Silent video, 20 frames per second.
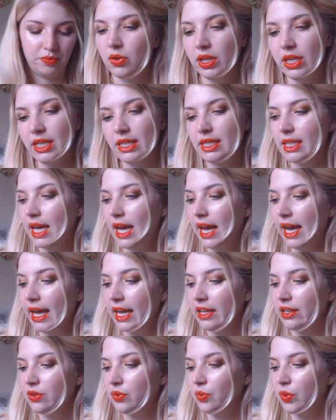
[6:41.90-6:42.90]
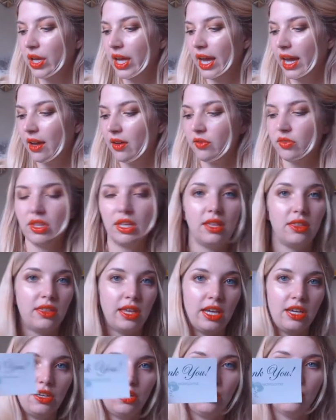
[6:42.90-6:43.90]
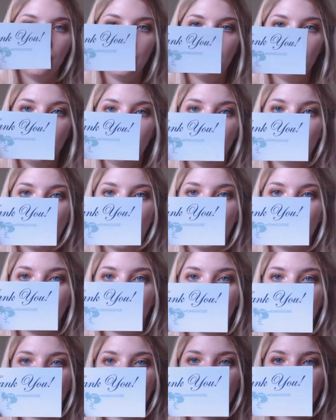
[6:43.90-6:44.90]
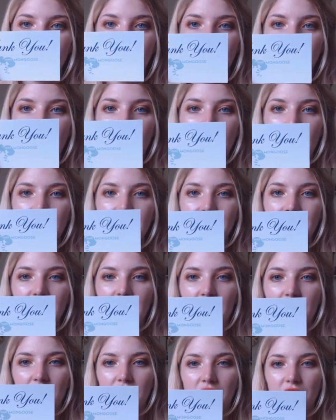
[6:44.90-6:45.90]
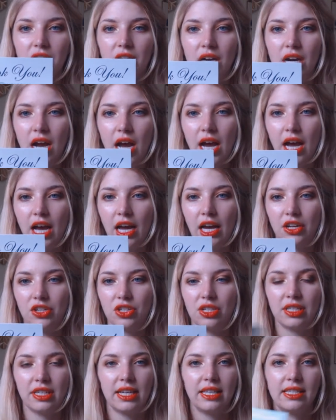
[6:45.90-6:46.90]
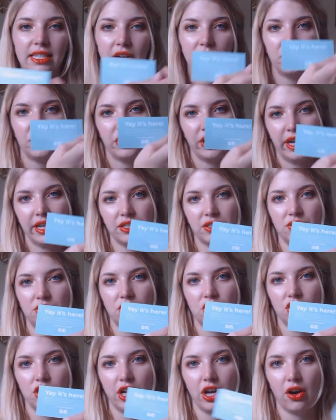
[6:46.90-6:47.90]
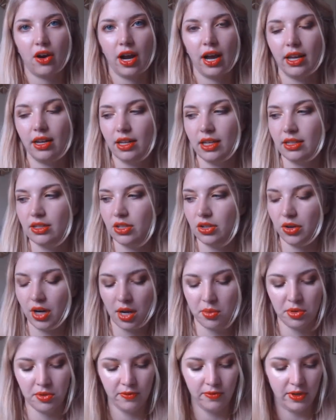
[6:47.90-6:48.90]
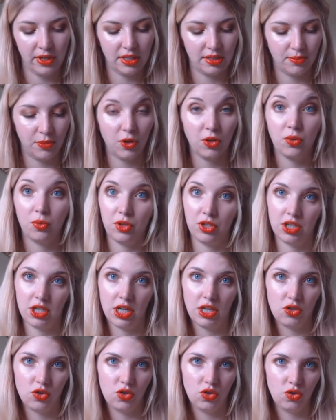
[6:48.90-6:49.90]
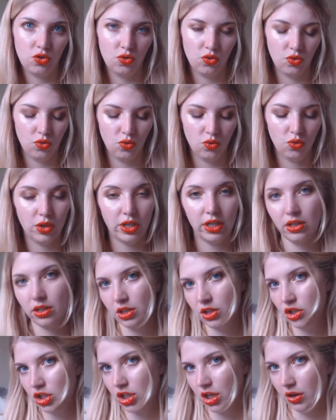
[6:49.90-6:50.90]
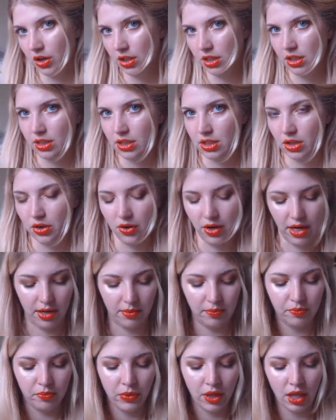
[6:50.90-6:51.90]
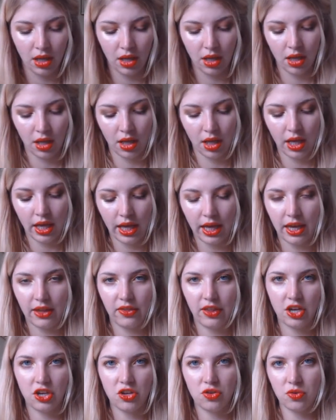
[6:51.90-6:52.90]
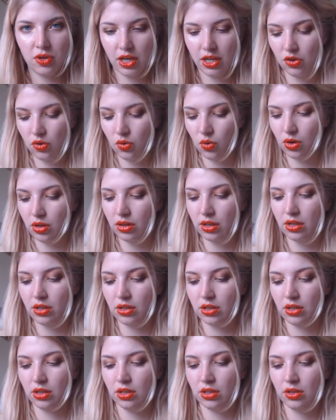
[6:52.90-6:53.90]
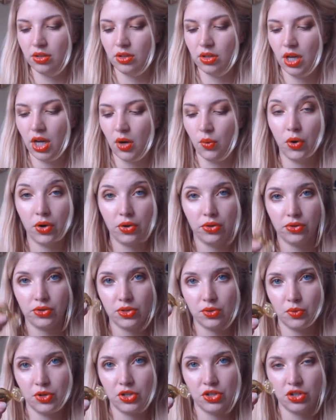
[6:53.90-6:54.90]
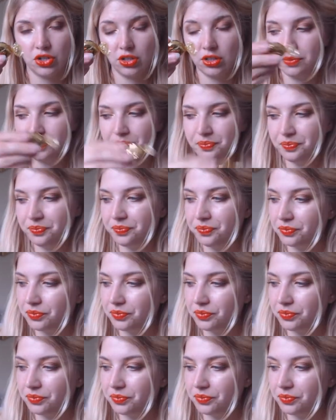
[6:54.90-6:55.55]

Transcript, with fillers: So inside we have the thank you from Mint Mongoose and yay it's here. Uh, she sends out and she asks you to share on Instagram and Facebook, which I do share on Instagram. And then you get your little Werther's original.